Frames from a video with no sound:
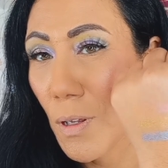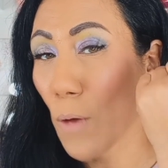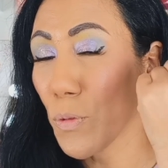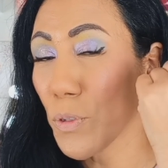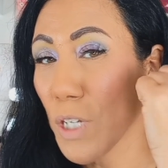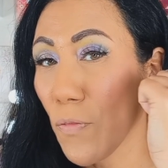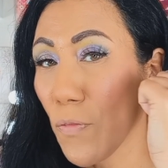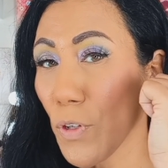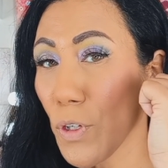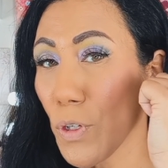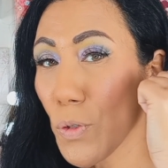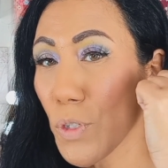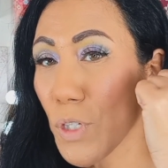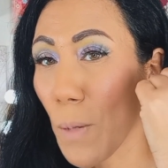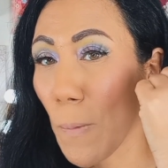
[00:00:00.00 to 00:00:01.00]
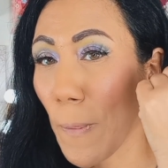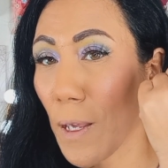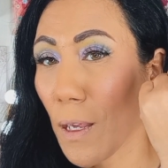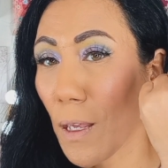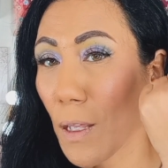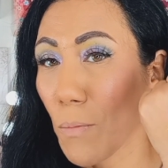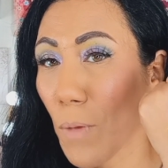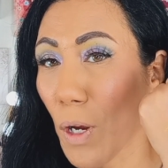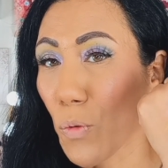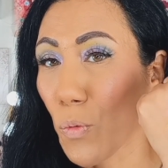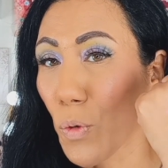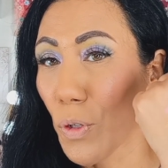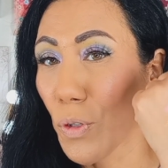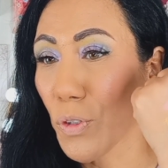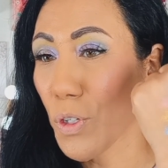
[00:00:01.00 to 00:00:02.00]
I would definitely do something in my
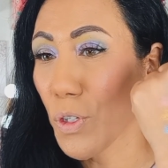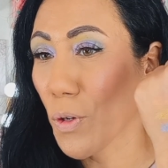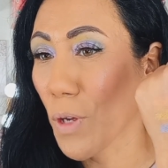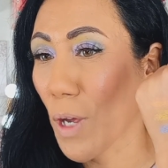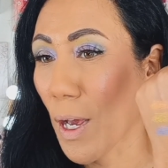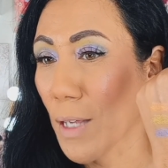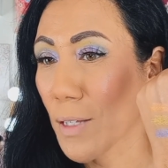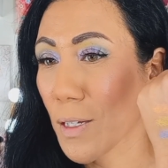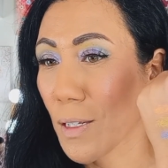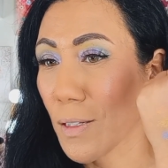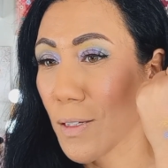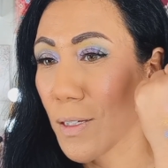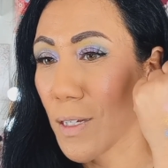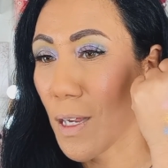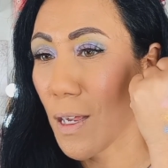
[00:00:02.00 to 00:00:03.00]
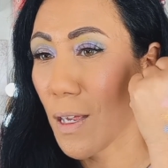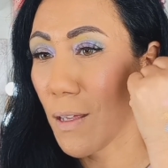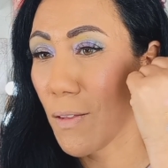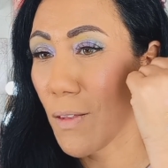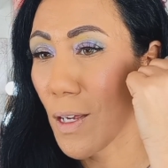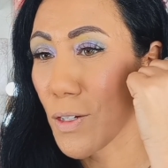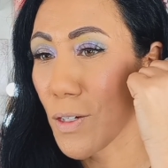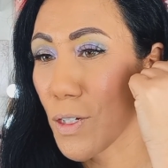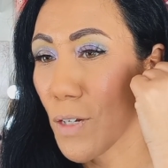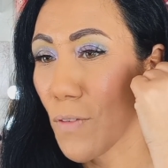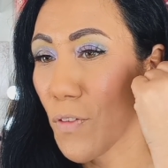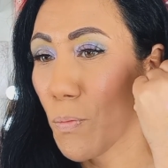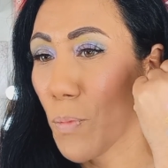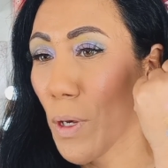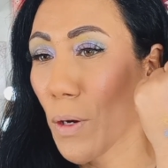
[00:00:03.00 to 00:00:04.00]
reel so you guys can see that
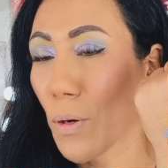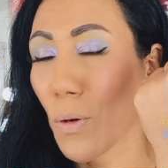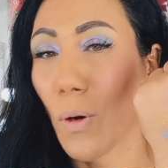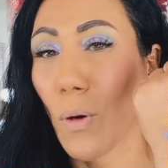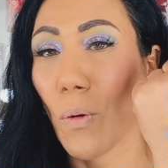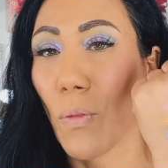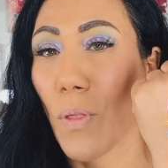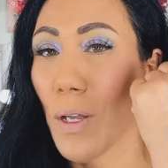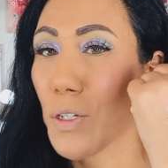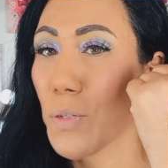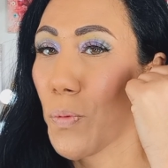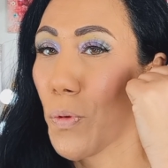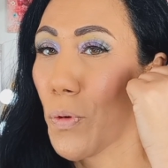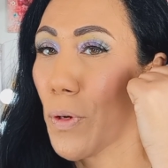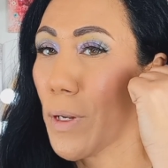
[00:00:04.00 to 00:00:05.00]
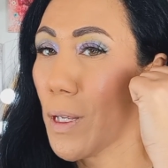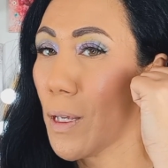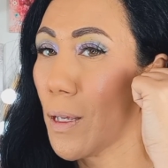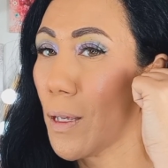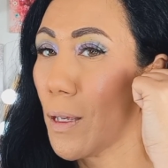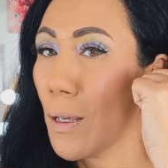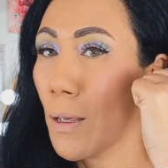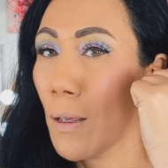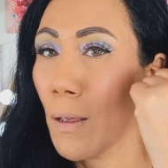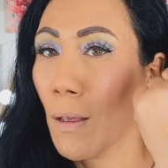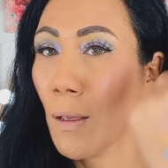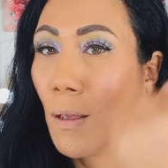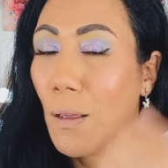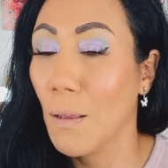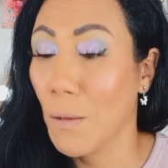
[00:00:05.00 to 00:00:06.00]
shift better. Oh, that is pretty.
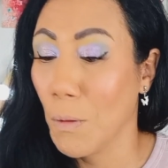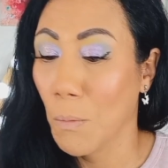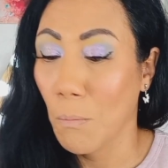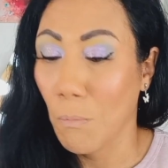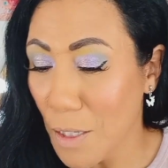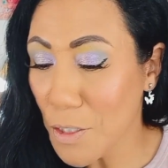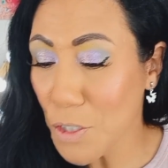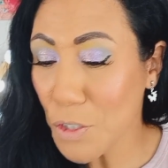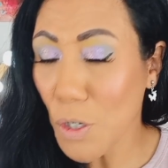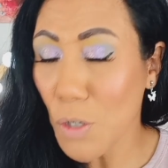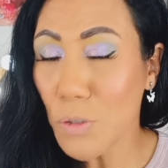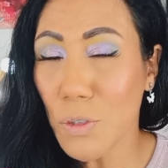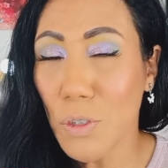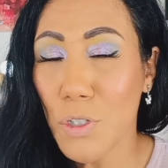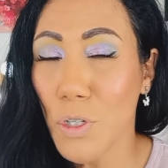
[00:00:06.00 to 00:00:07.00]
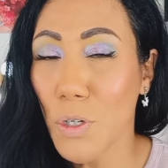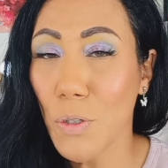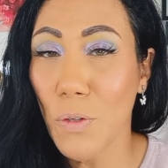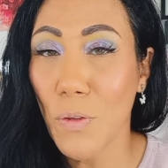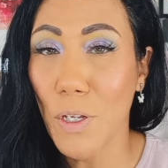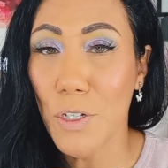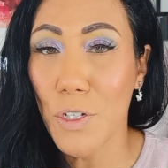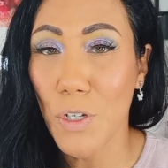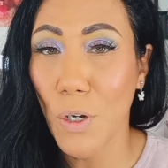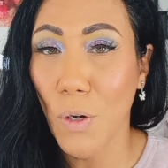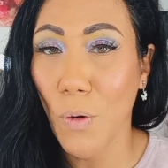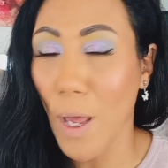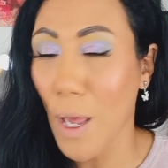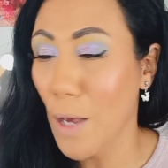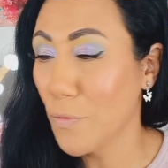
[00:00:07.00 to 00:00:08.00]
It just goes to show you that you
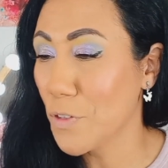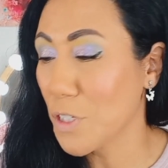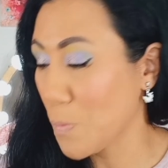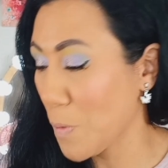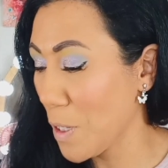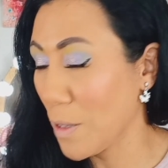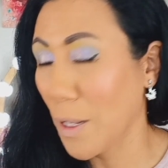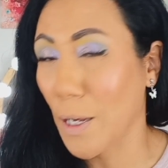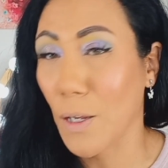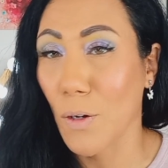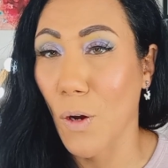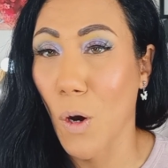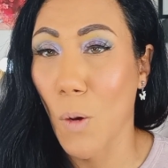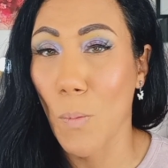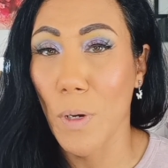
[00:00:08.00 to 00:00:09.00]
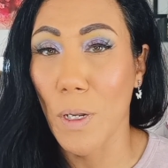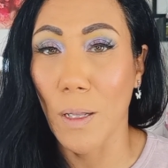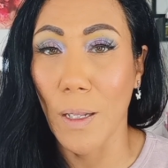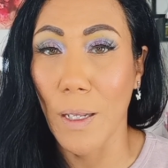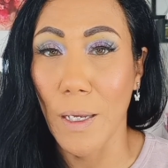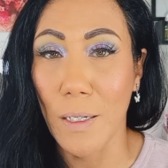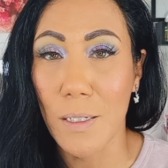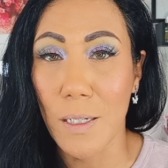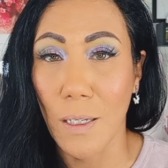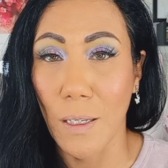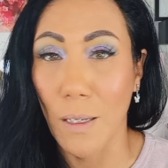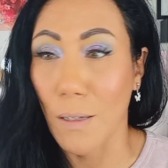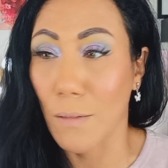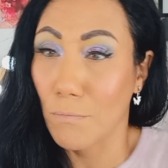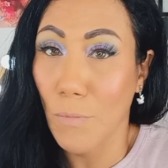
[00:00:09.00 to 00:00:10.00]
don't have to spend like an arm and a leg to
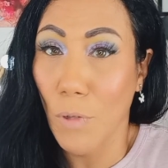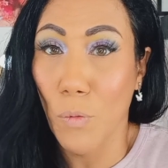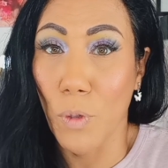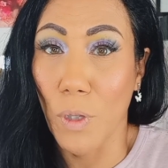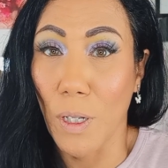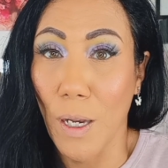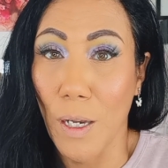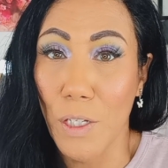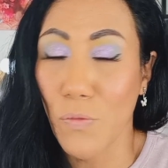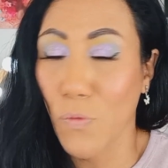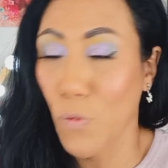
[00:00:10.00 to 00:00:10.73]
get a really nice